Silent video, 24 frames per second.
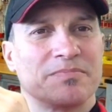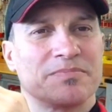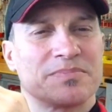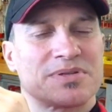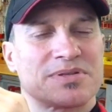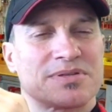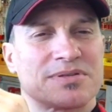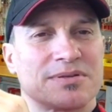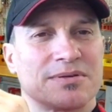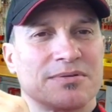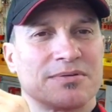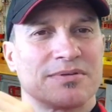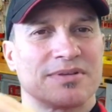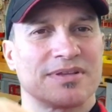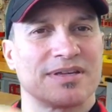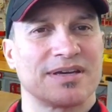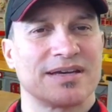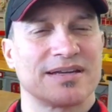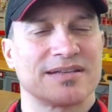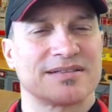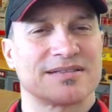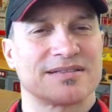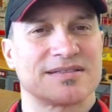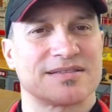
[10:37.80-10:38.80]
so
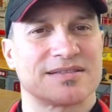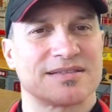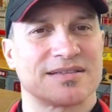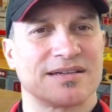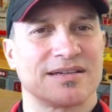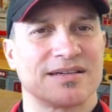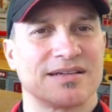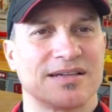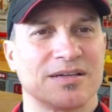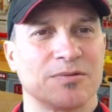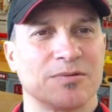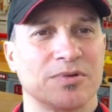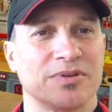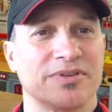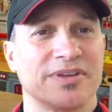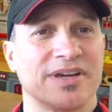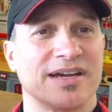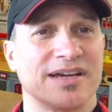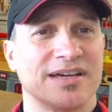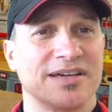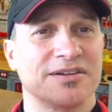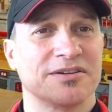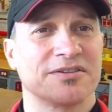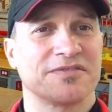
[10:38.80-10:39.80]
that it will
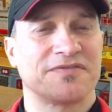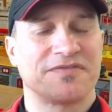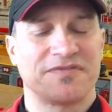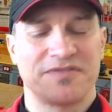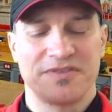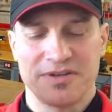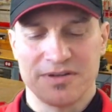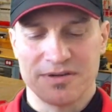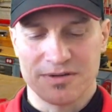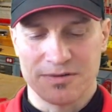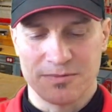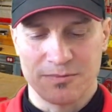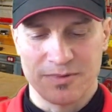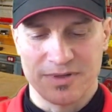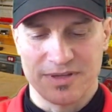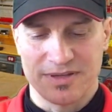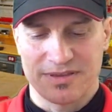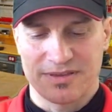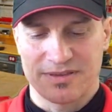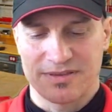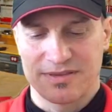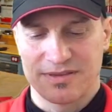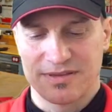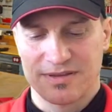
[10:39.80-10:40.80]
not interfere
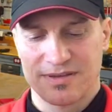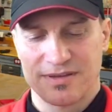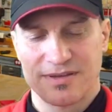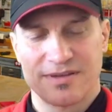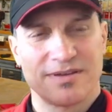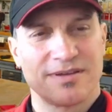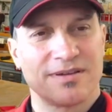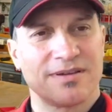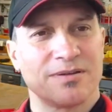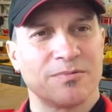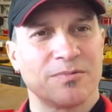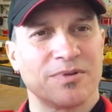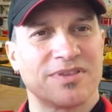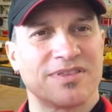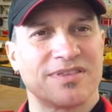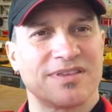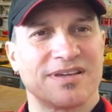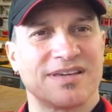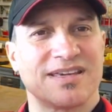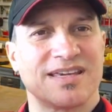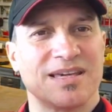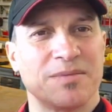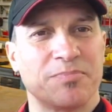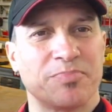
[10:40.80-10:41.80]
with the
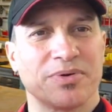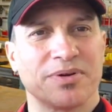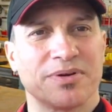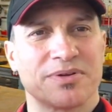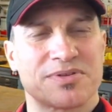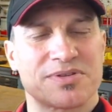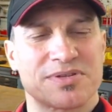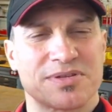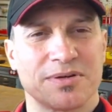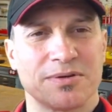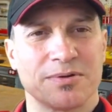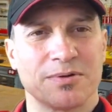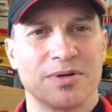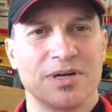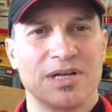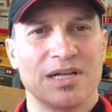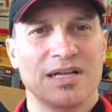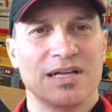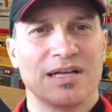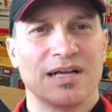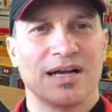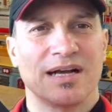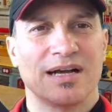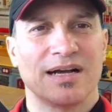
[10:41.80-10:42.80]
keeper. So
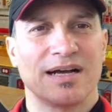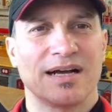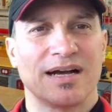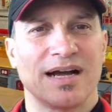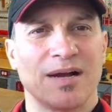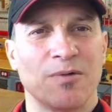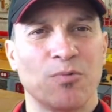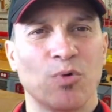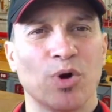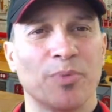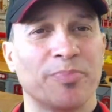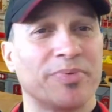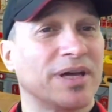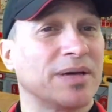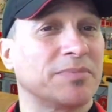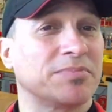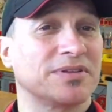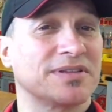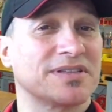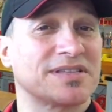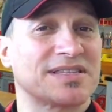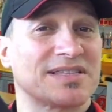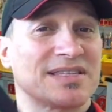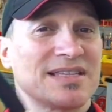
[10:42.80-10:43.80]
I won't be
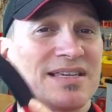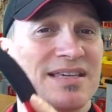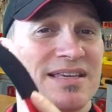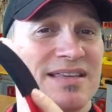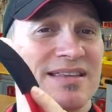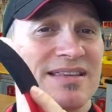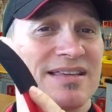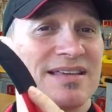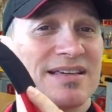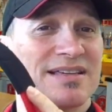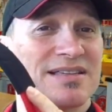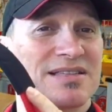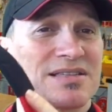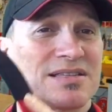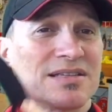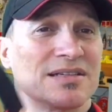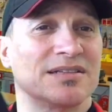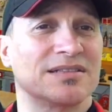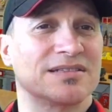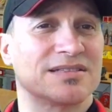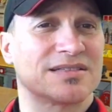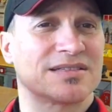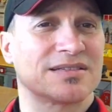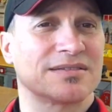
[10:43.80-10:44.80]
able to see this
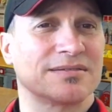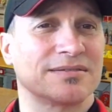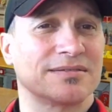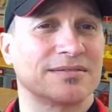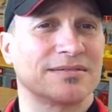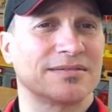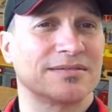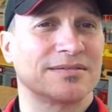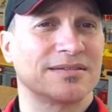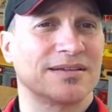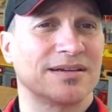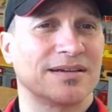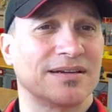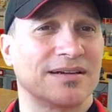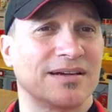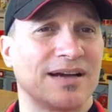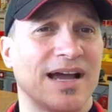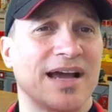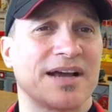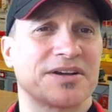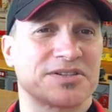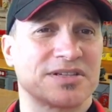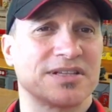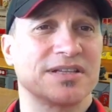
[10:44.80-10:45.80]
until
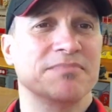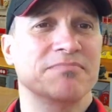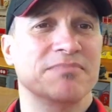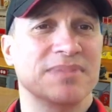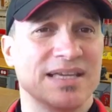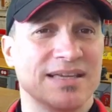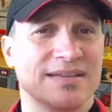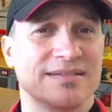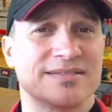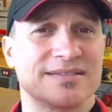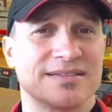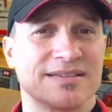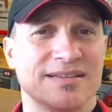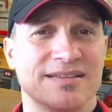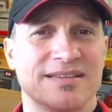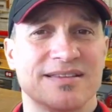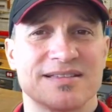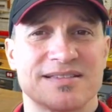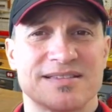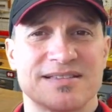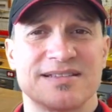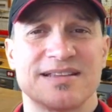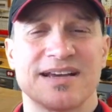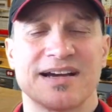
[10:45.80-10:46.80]
I actually meet
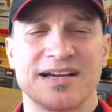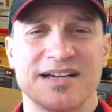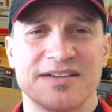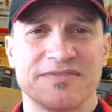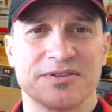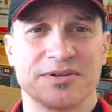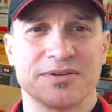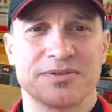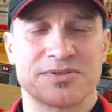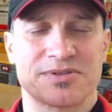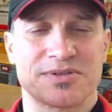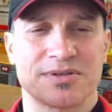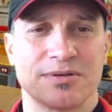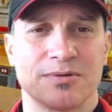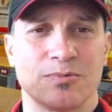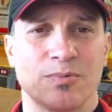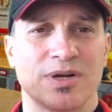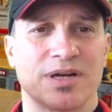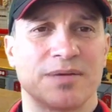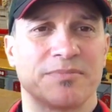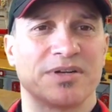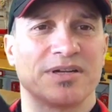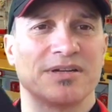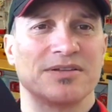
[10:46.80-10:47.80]
this diver. So
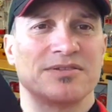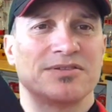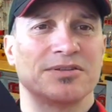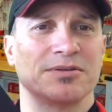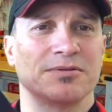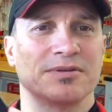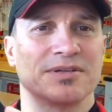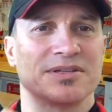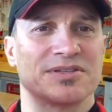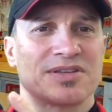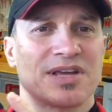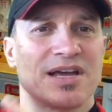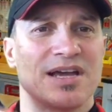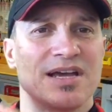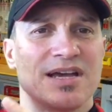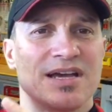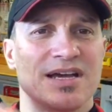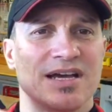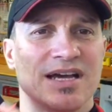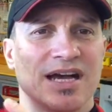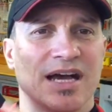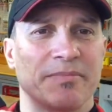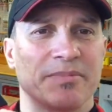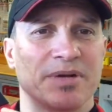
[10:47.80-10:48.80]
what I'm going to do is
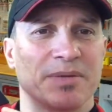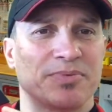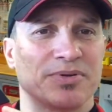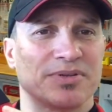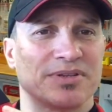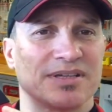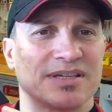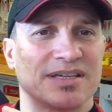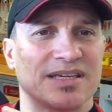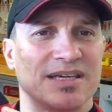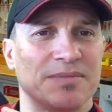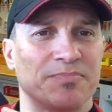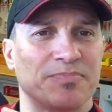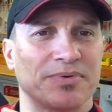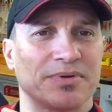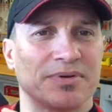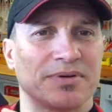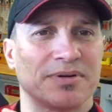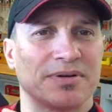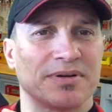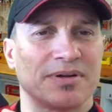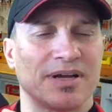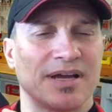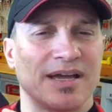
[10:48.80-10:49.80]
I'm going to put the
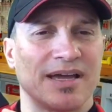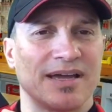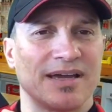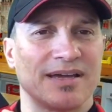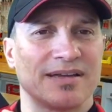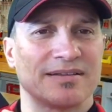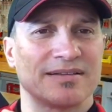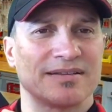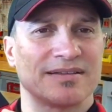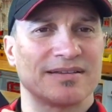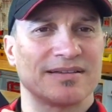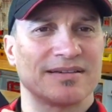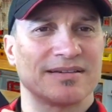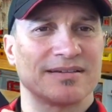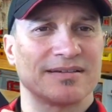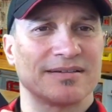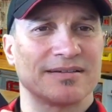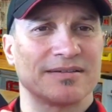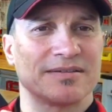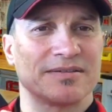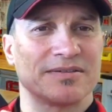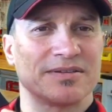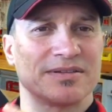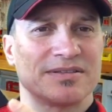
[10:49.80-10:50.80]
keeper and
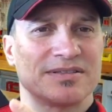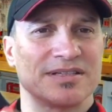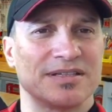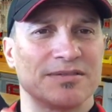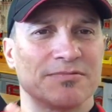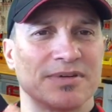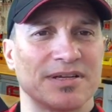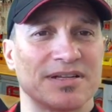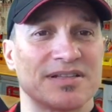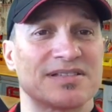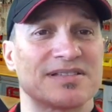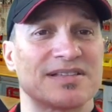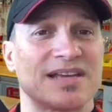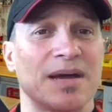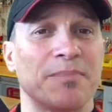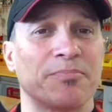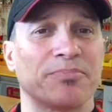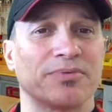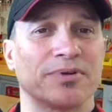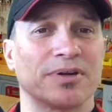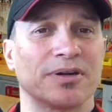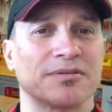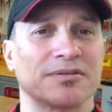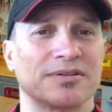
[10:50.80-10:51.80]
the D-rings
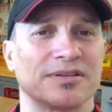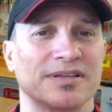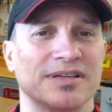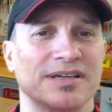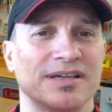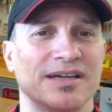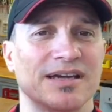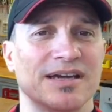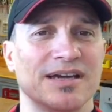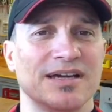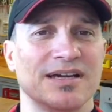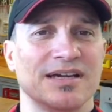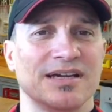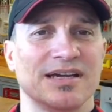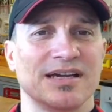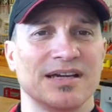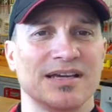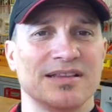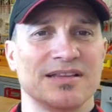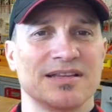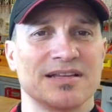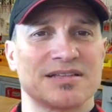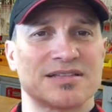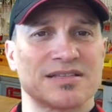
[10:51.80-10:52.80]
temporarily
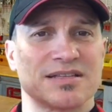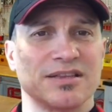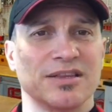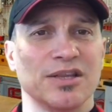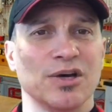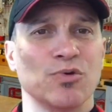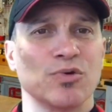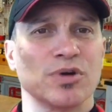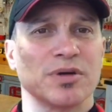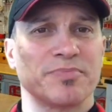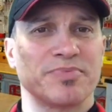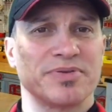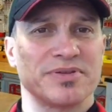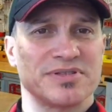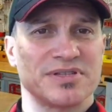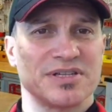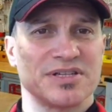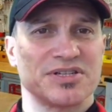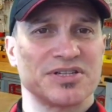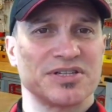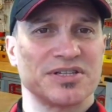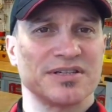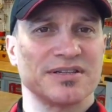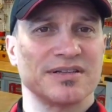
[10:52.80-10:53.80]
in this lower
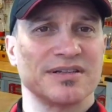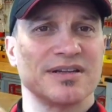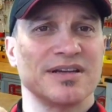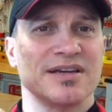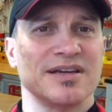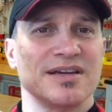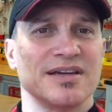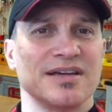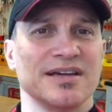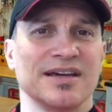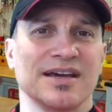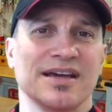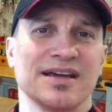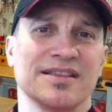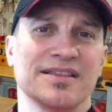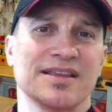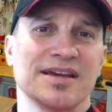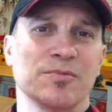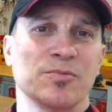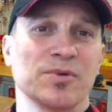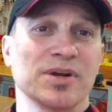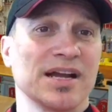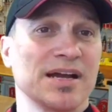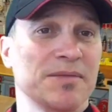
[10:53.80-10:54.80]
position, and
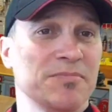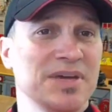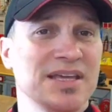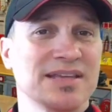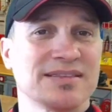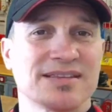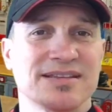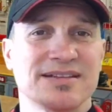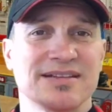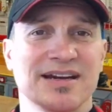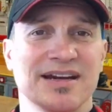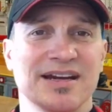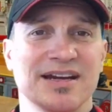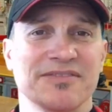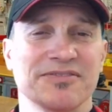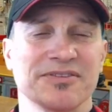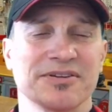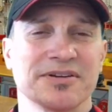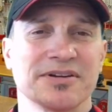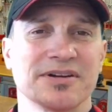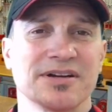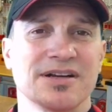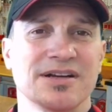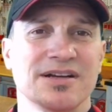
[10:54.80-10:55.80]
then when I meet the
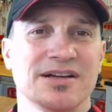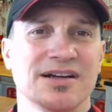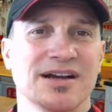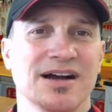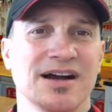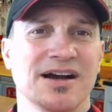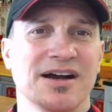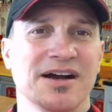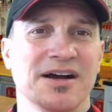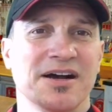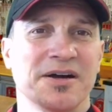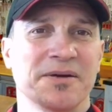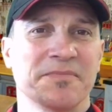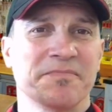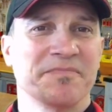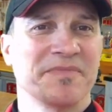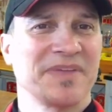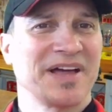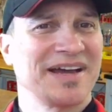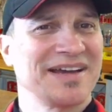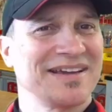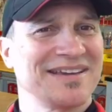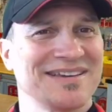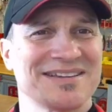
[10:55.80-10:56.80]
diver,
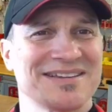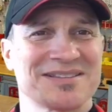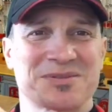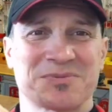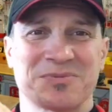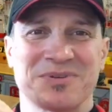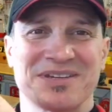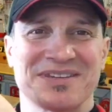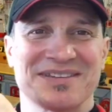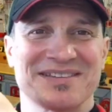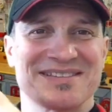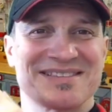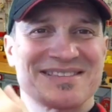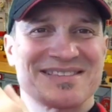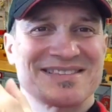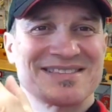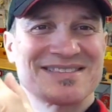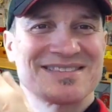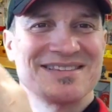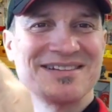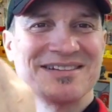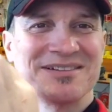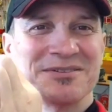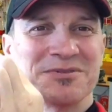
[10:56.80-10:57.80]
I guess we could,
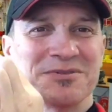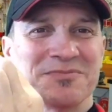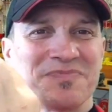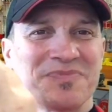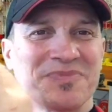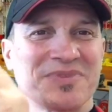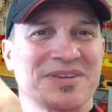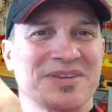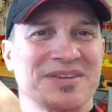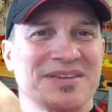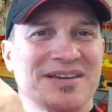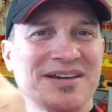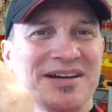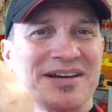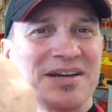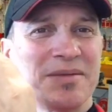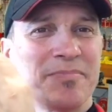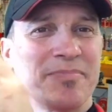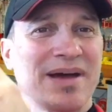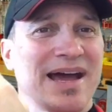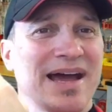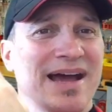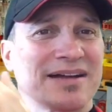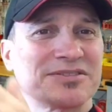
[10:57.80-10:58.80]
cut
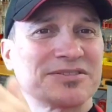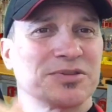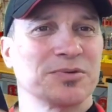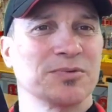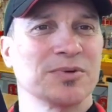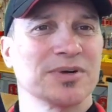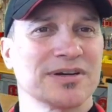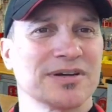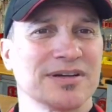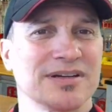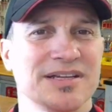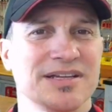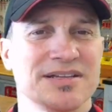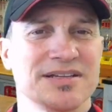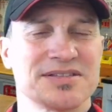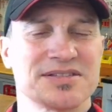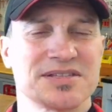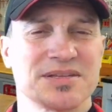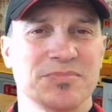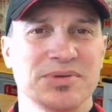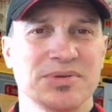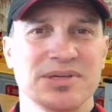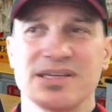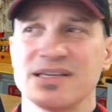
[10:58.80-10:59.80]
it back to where it needs
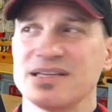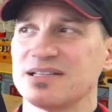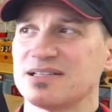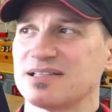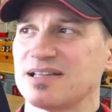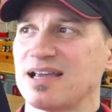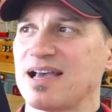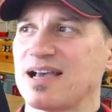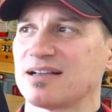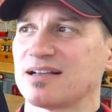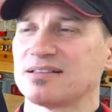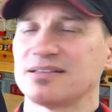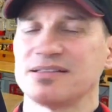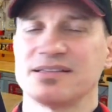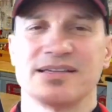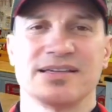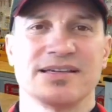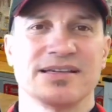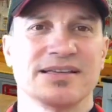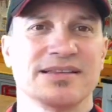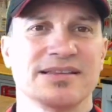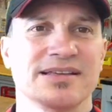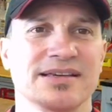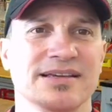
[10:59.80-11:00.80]
to be
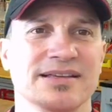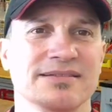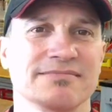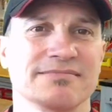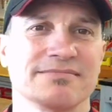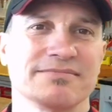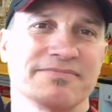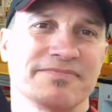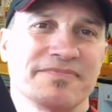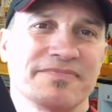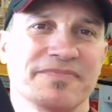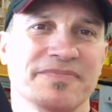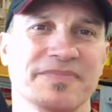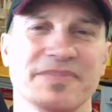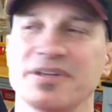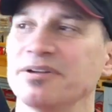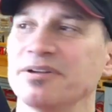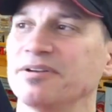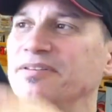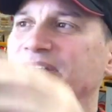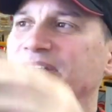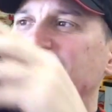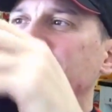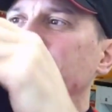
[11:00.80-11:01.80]
exactly, and then,
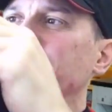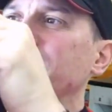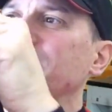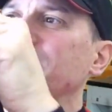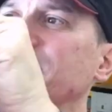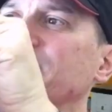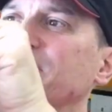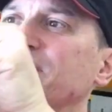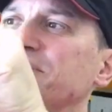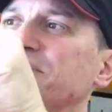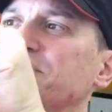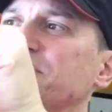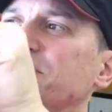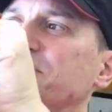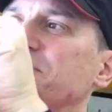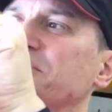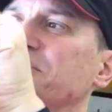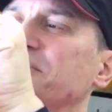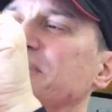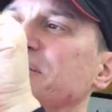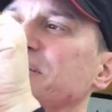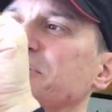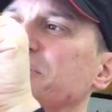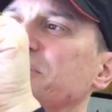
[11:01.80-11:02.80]
that'll nice
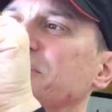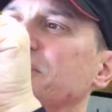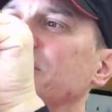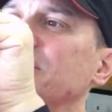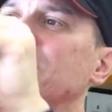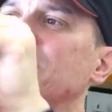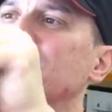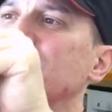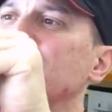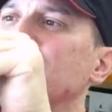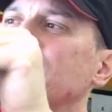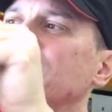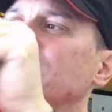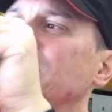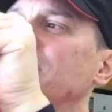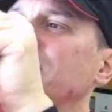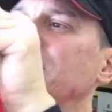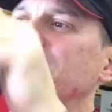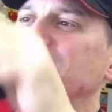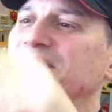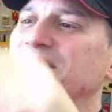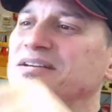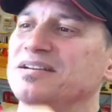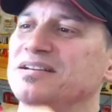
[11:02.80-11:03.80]
situation.
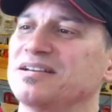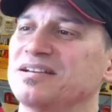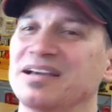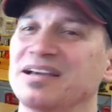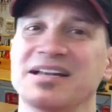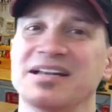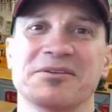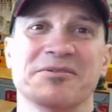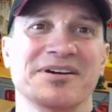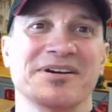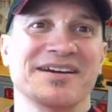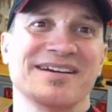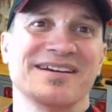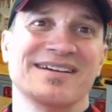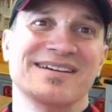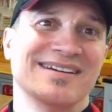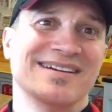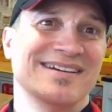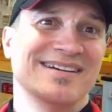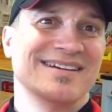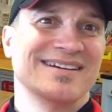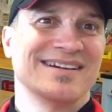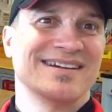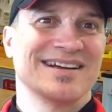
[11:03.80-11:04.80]
Anyway,
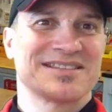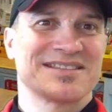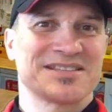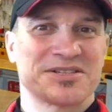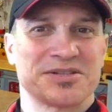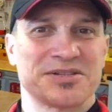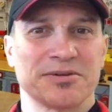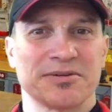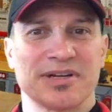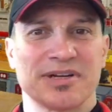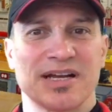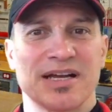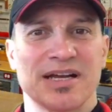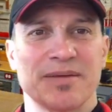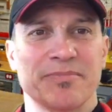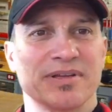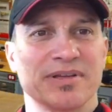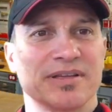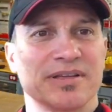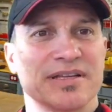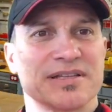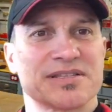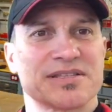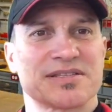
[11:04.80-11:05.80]
that's a shogunai,
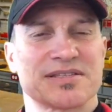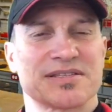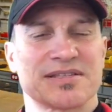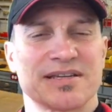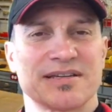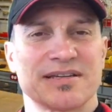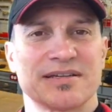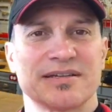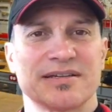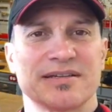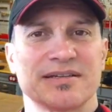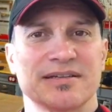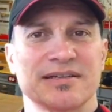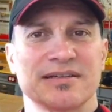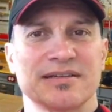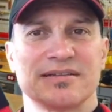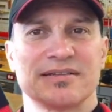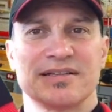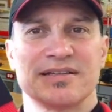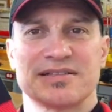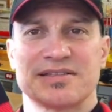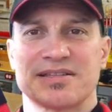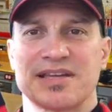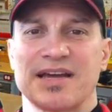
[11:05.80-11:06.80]
but let's
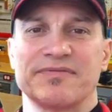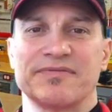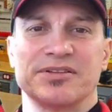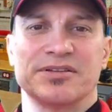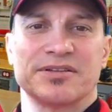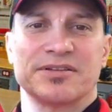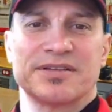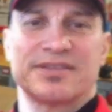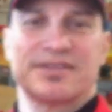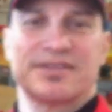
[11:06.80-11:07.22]
have a look